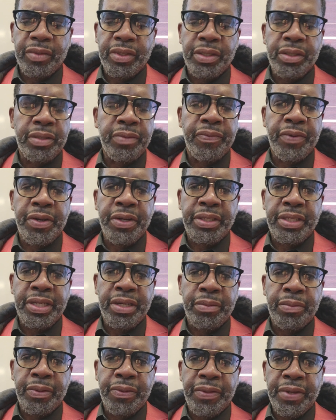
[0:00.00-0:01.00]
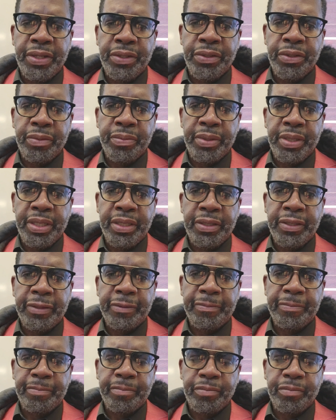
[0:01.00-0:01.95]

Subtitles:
this a very terrible thing took place.